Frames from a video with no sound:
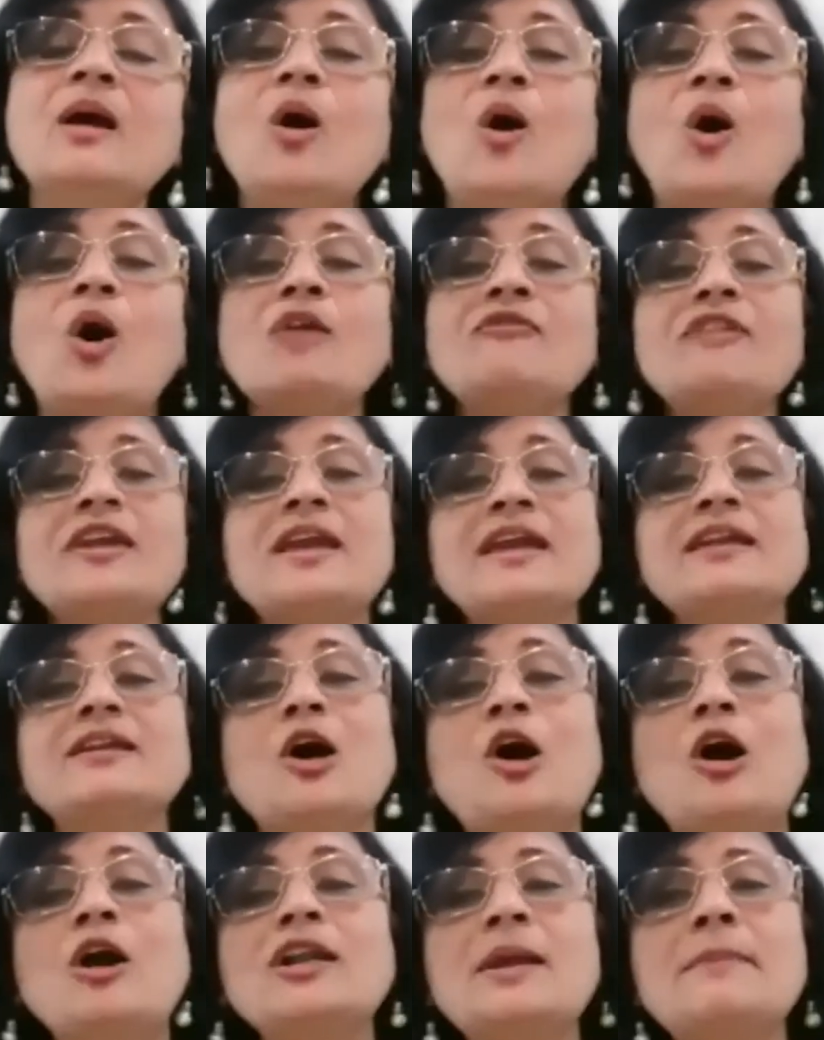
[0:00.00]
or we get
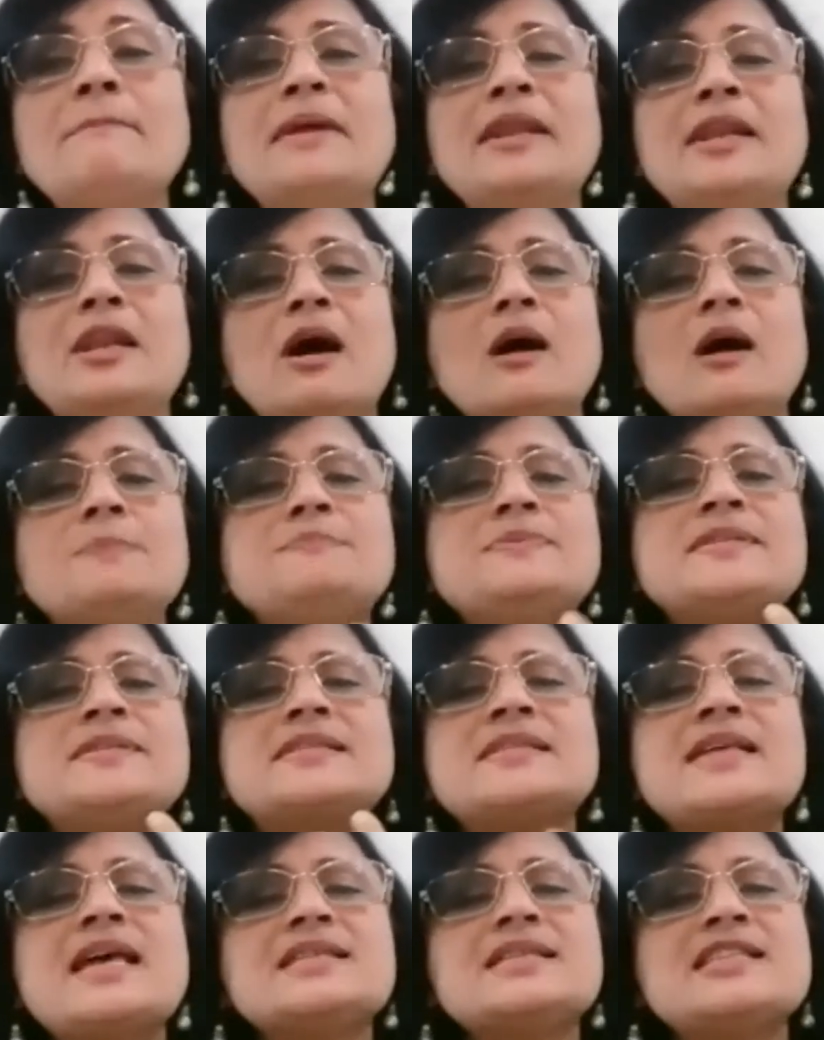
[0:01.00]
caught up in
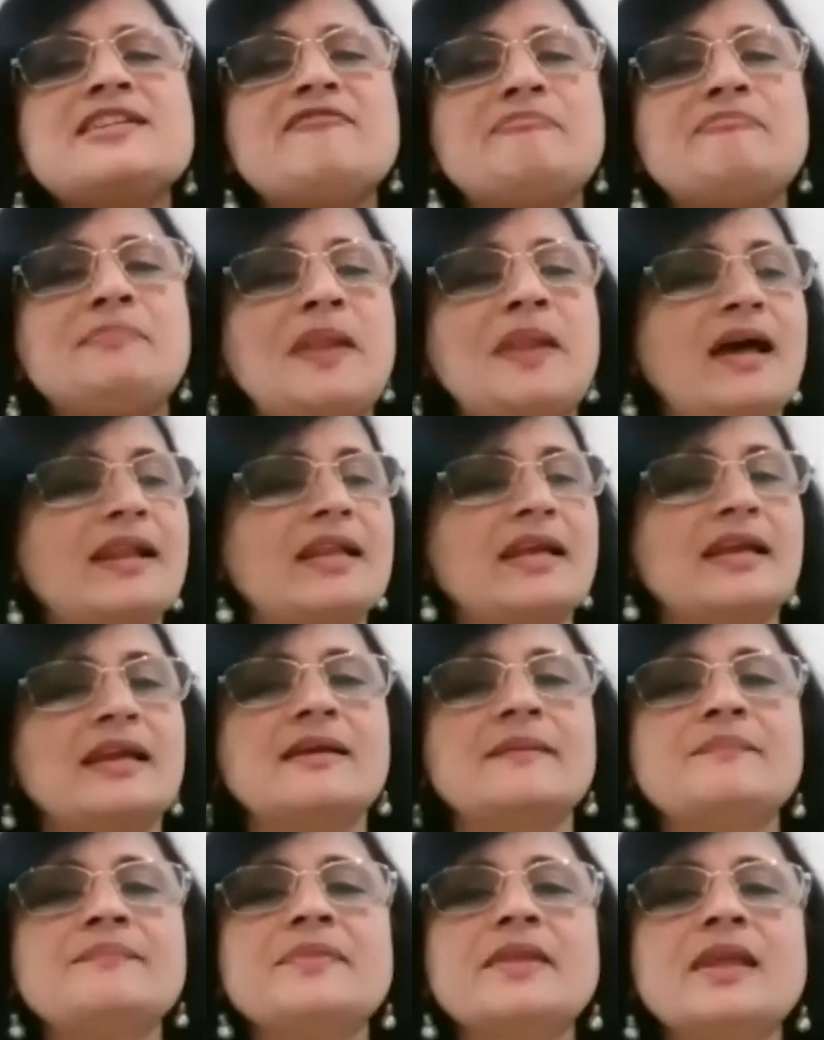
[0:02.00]
obsessive planning
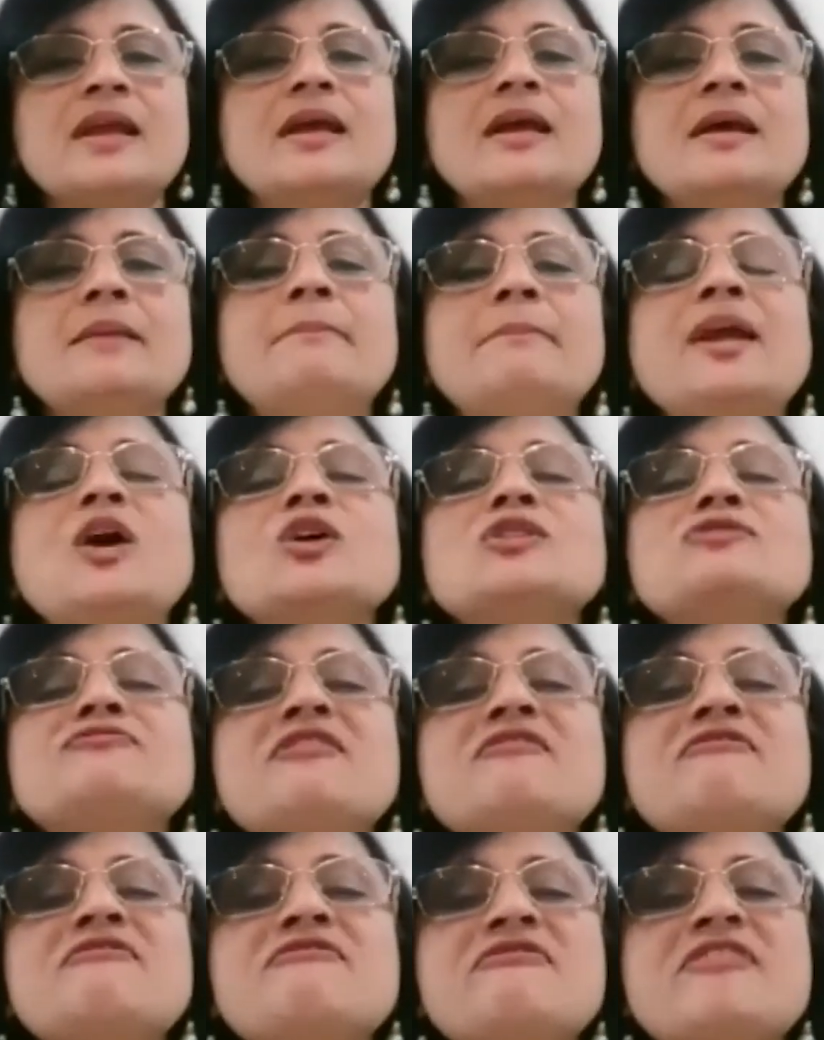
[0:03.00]
because
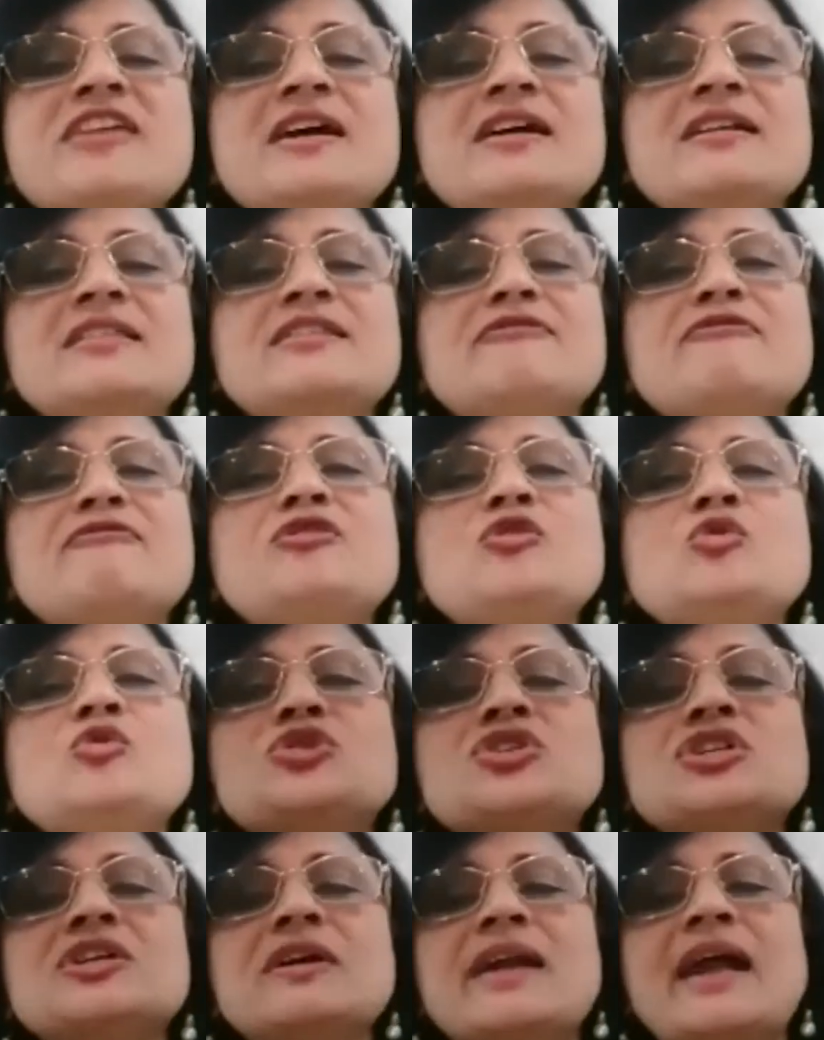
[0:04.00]
we fear the
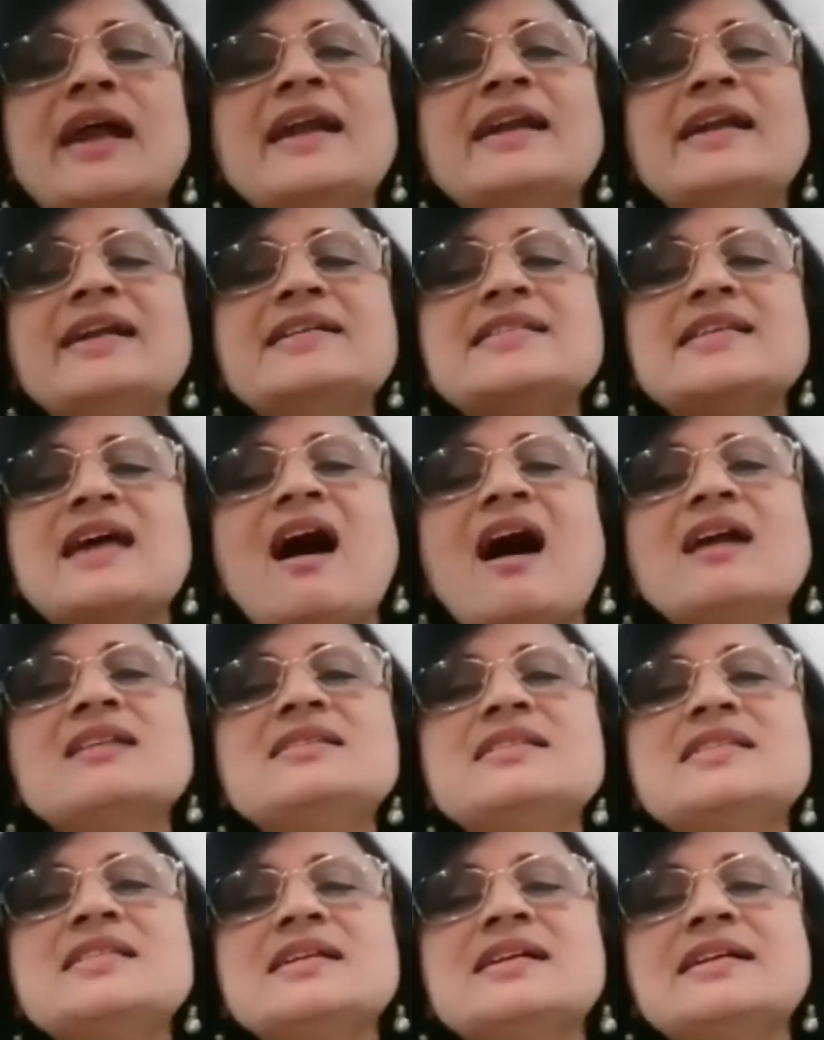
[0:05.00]
future and its
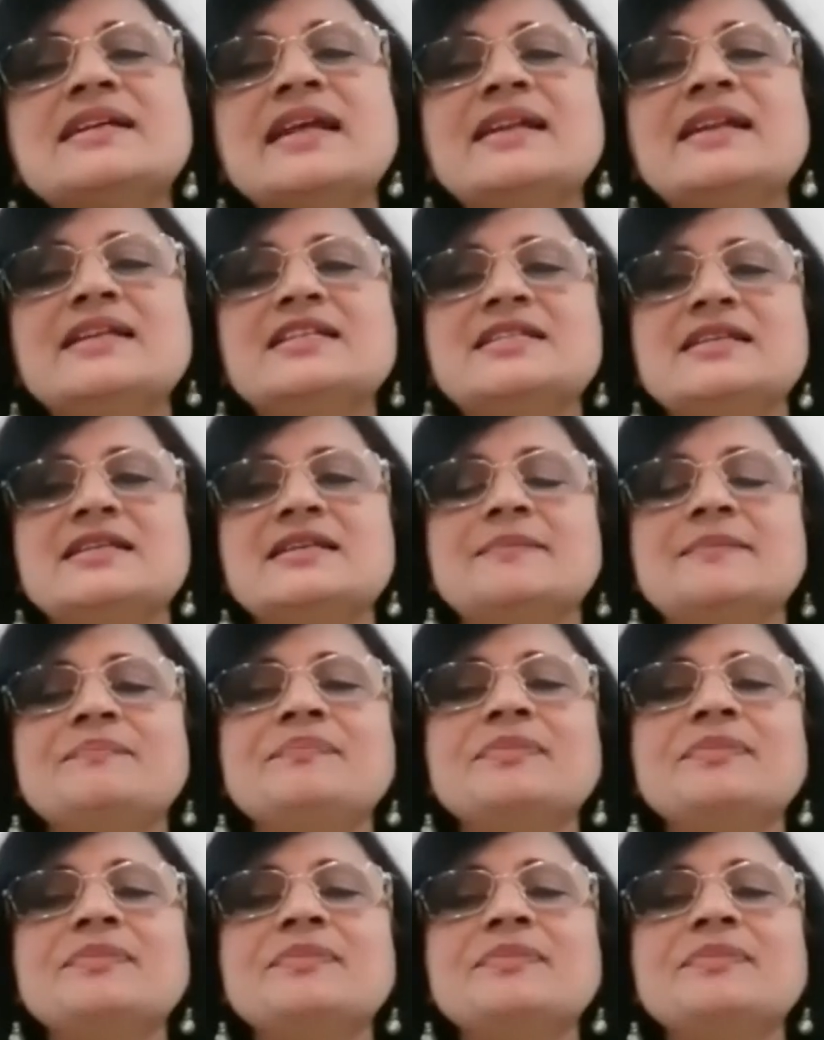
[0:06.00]
uncertainty.